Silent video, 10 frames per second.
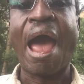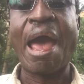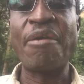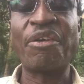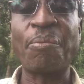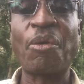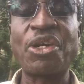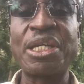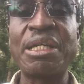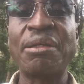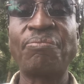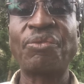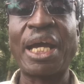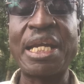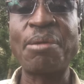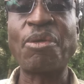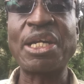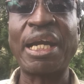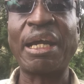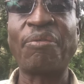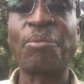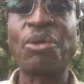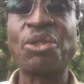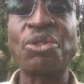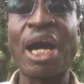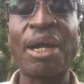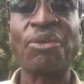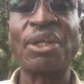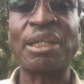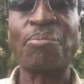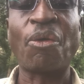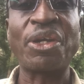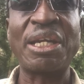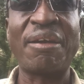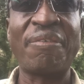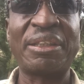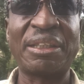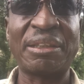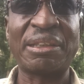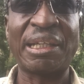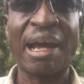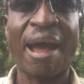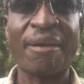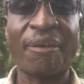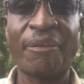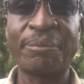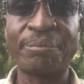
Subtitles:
anybody and everybody would argue that Moi never tasted alcohol.